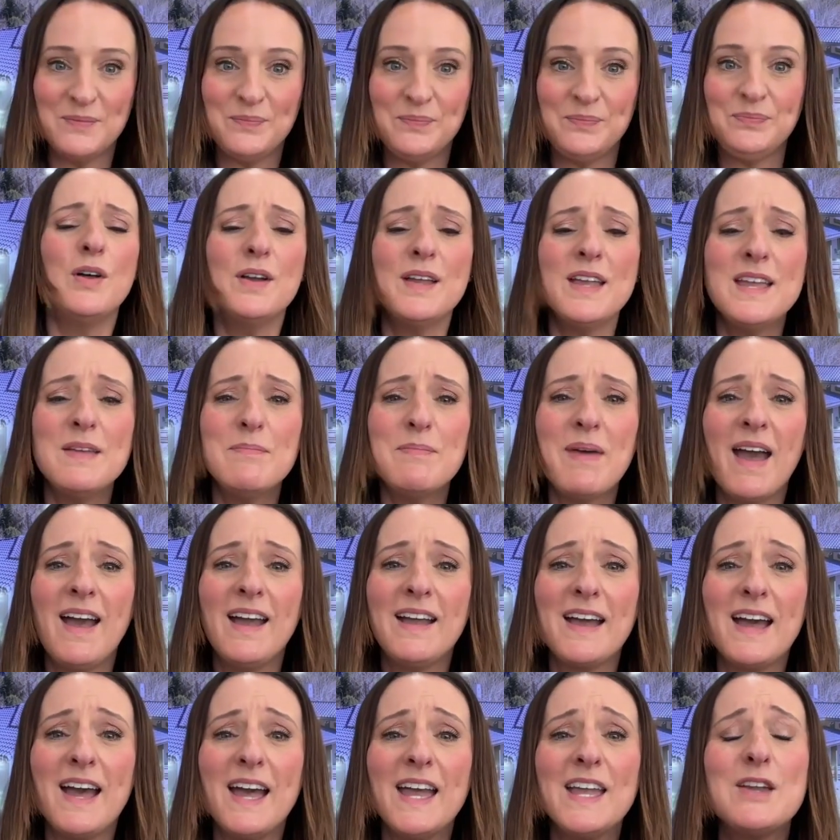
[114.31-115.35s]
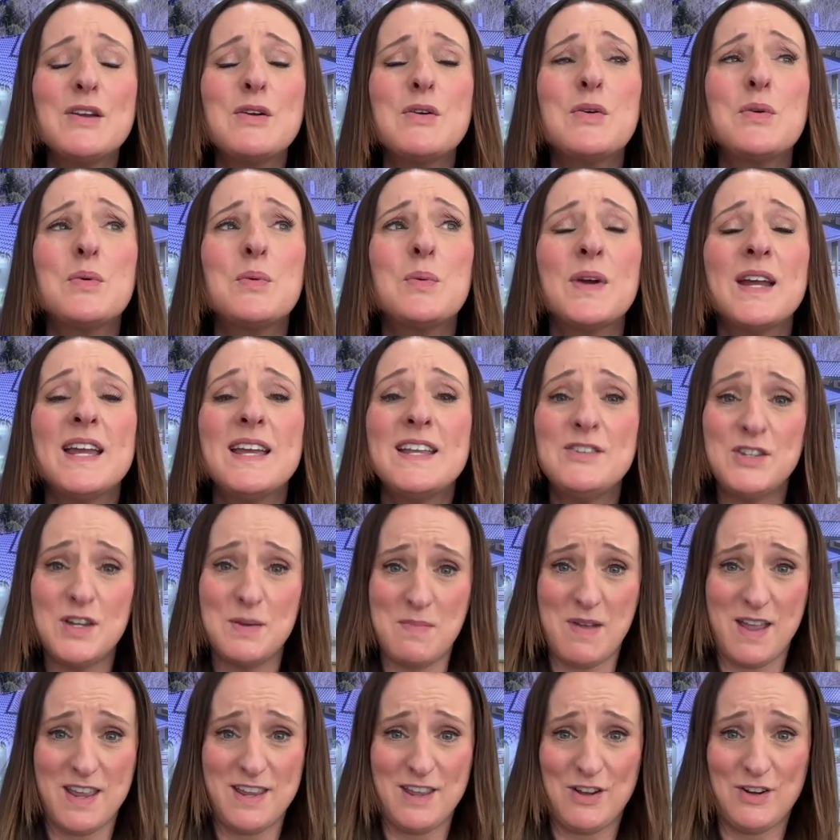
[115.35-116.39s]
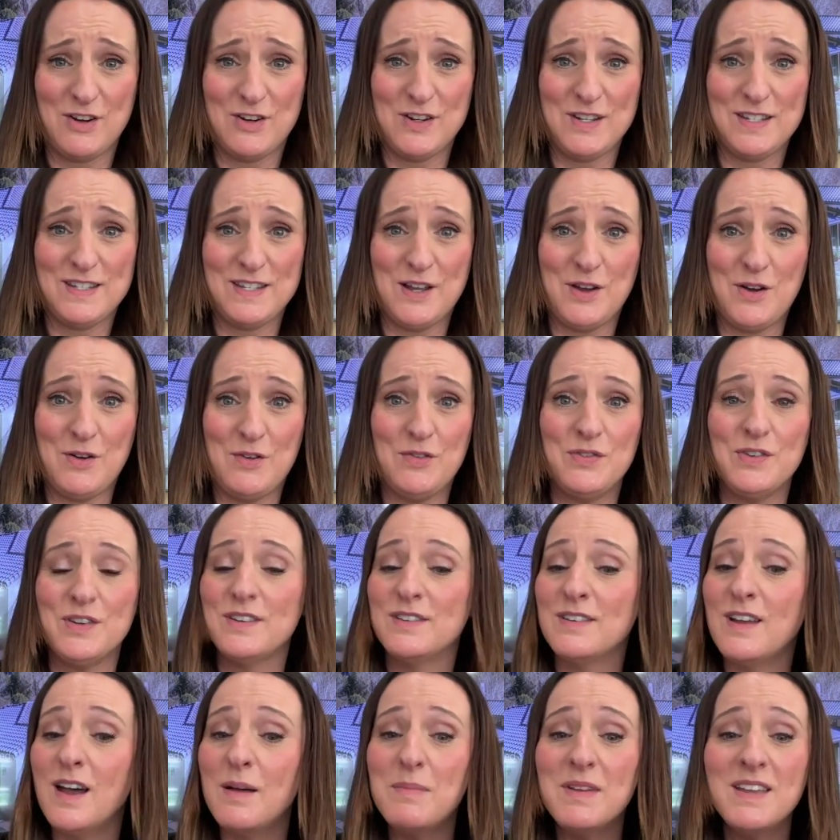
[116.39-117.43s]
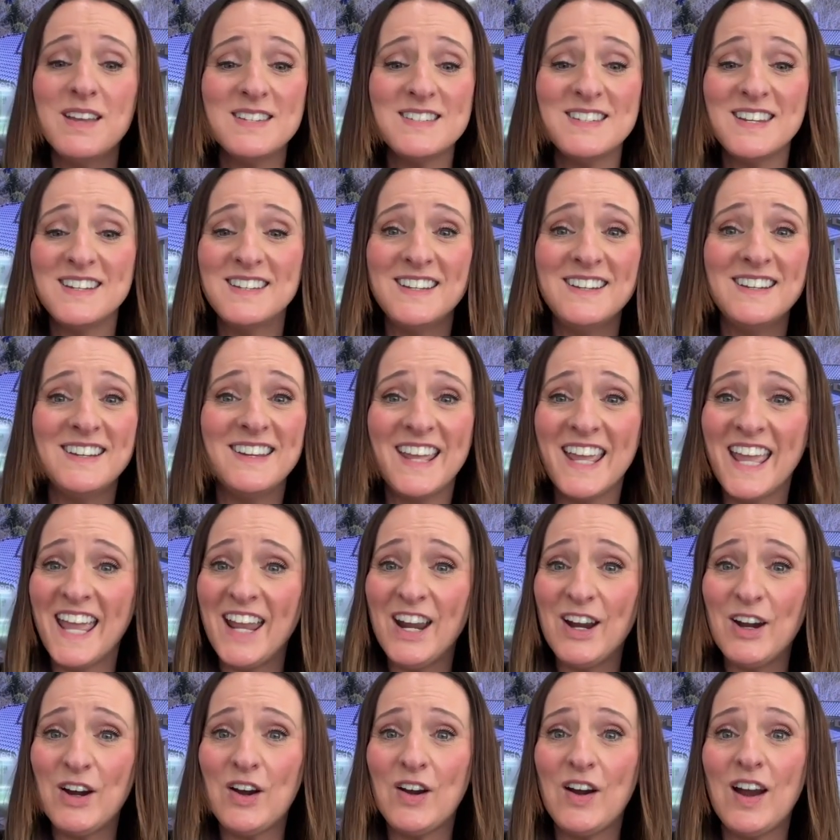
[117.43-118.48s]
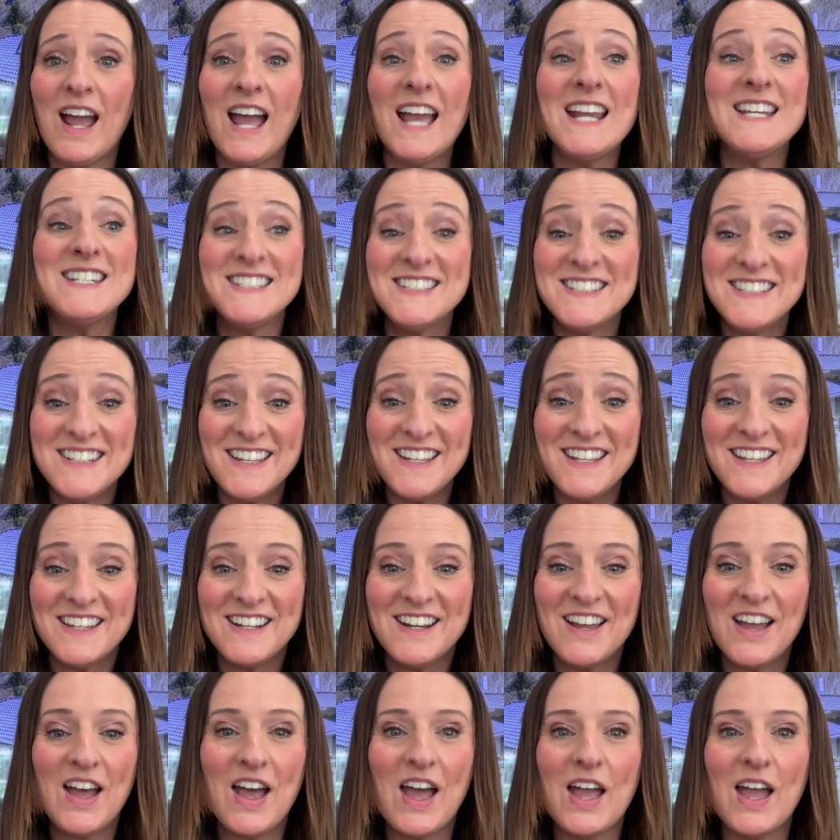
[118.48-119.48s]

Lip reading: Looking back, I cringe at my younger self. Not because I didn't care, I did.